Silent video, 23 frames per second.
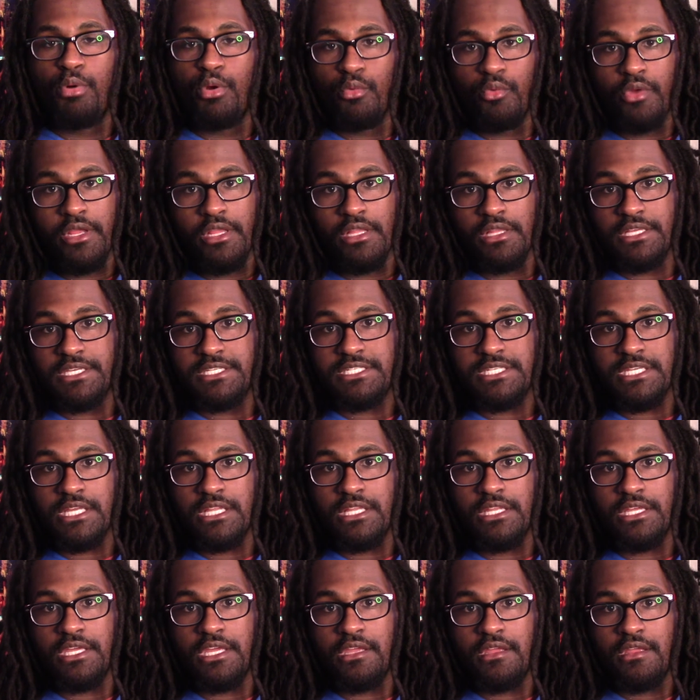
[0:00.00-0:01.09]

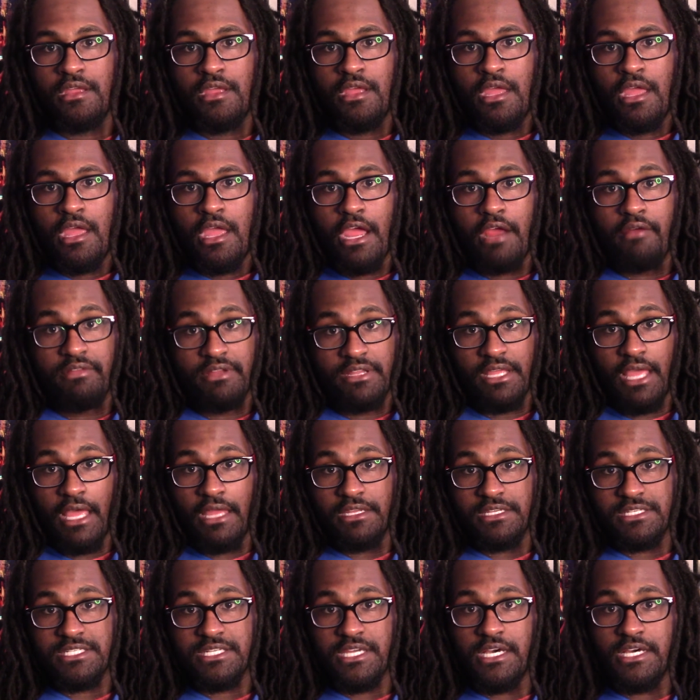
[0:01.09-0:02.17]
realistically, everything I
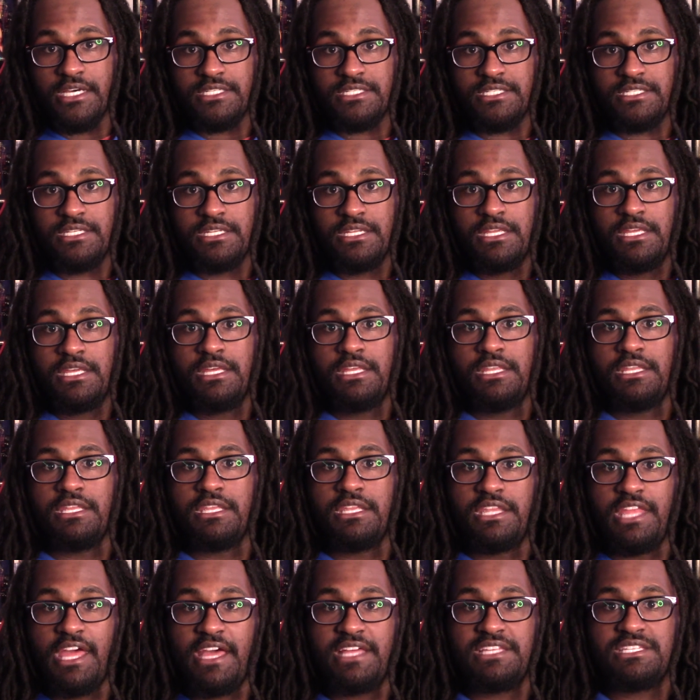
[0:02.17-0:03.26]
discussed,
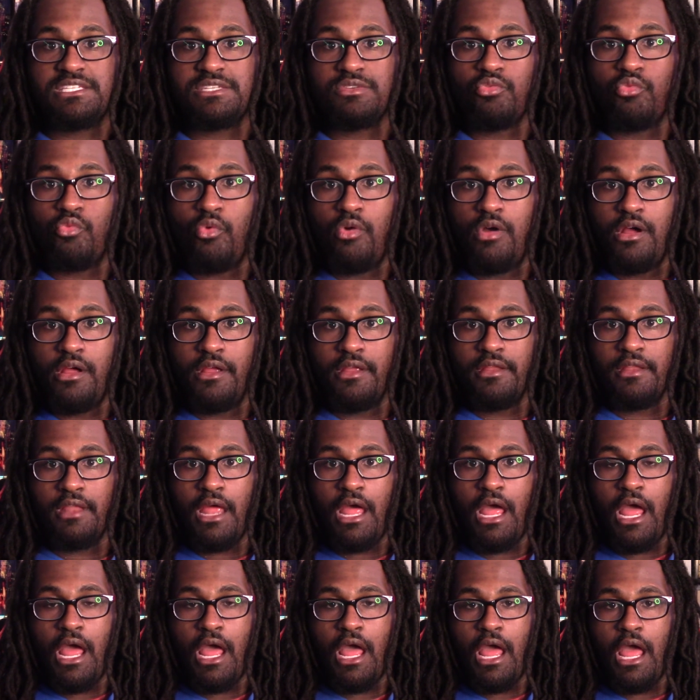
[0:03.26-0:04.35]
that's what
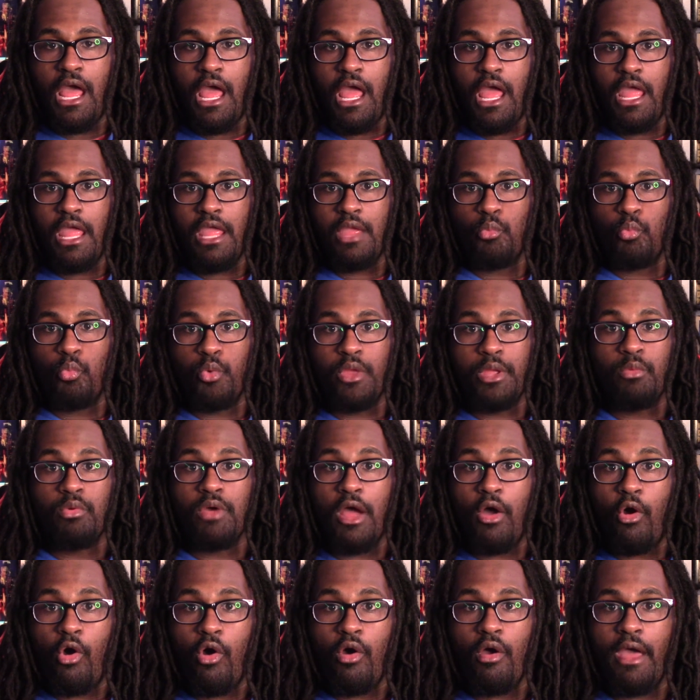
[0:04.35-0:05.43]
we
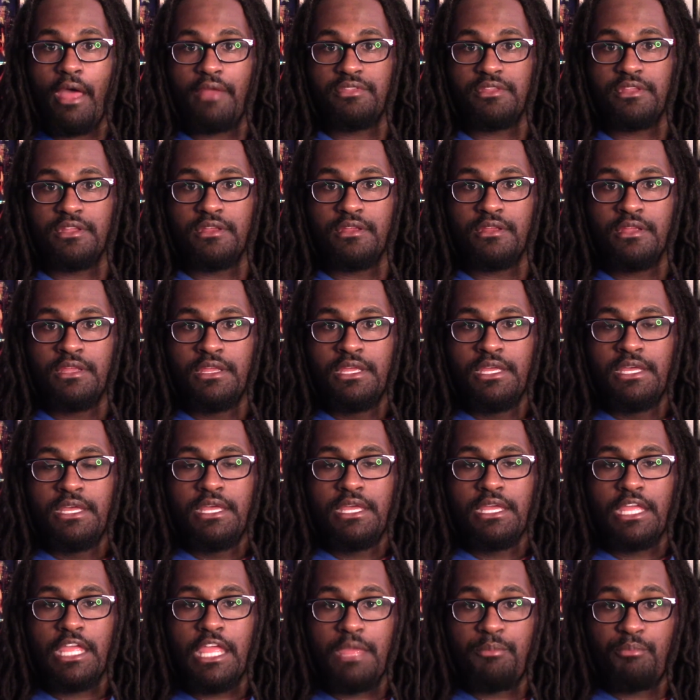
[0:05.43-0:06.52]
will all have to
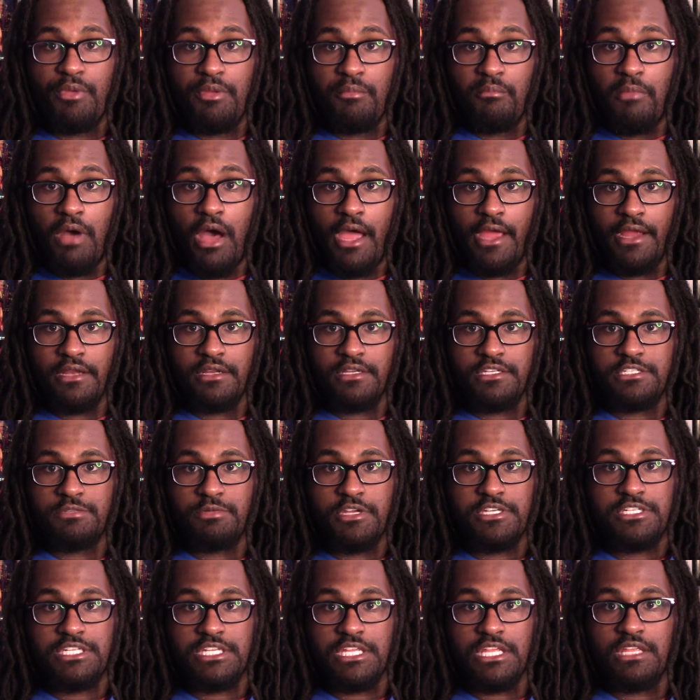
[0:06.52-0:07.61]
keep in mind.
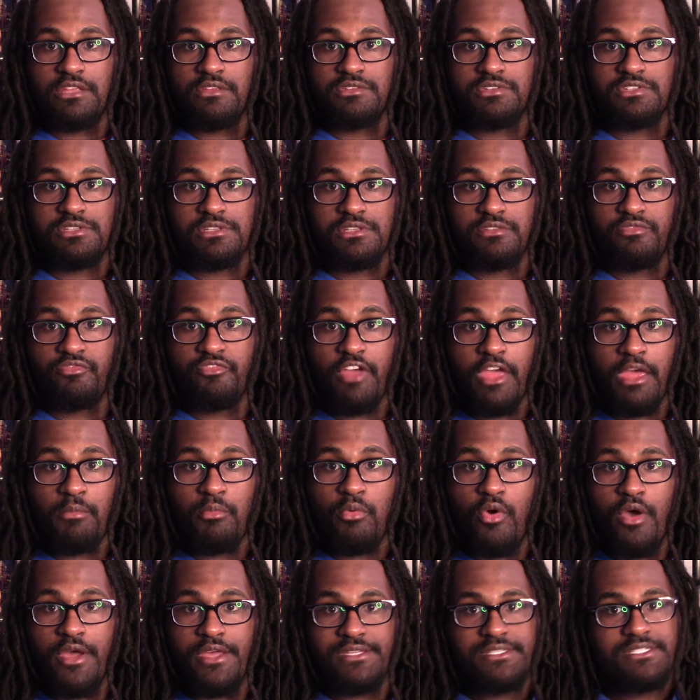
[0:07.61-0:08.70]
Especially
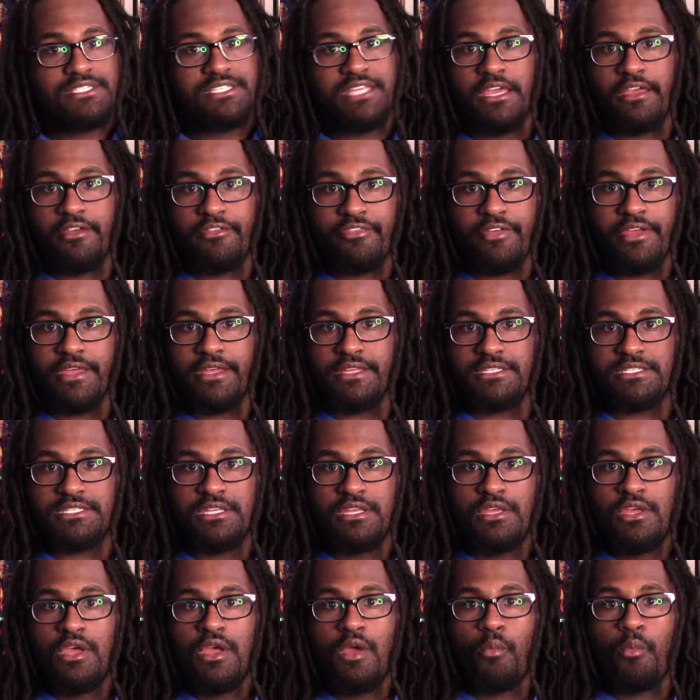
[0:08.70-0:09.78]
fanboys, Sega fans,
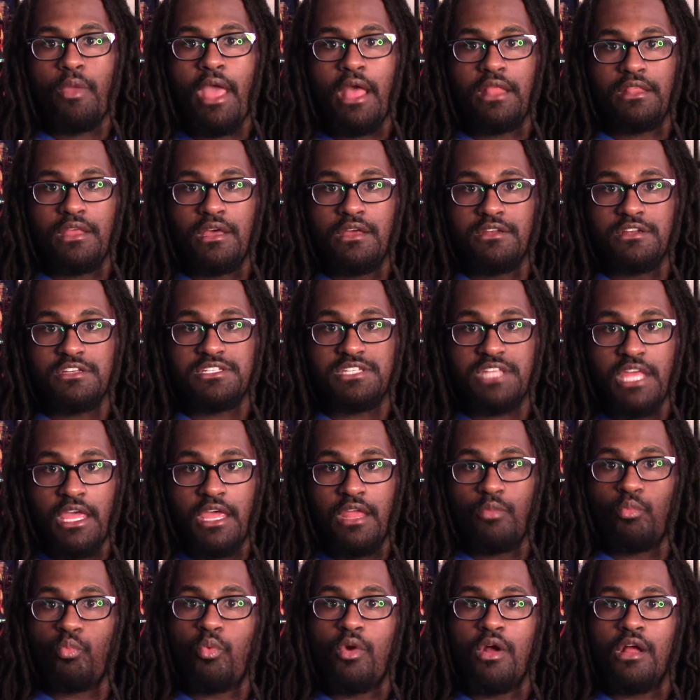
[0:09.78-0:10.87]
we have to
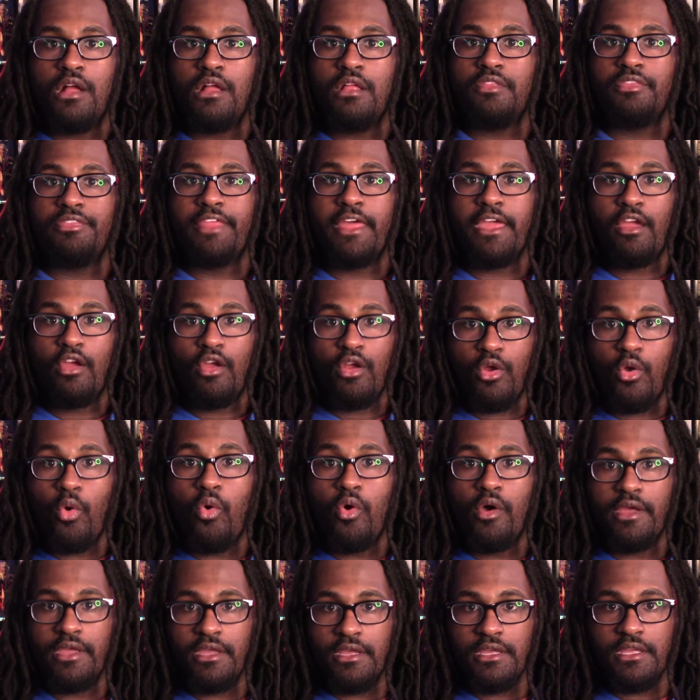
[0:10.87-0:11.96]
understand what they are
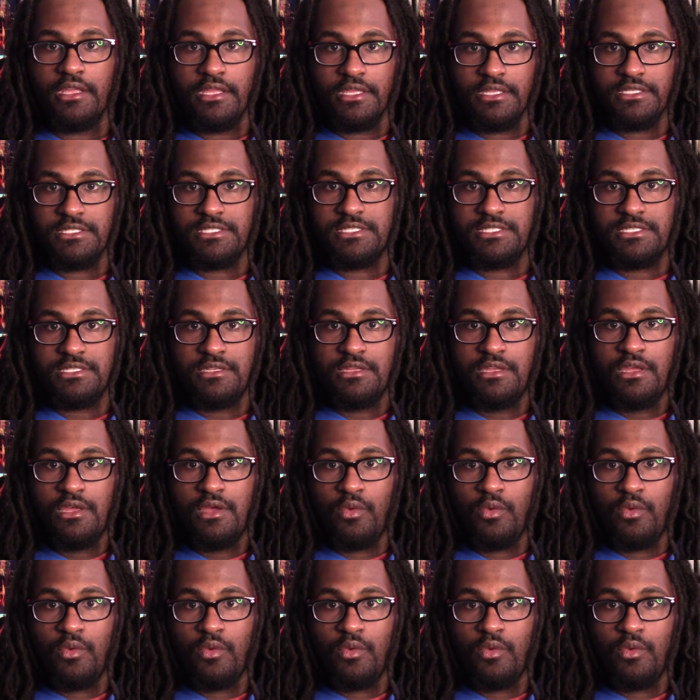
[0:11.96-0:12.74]
going against.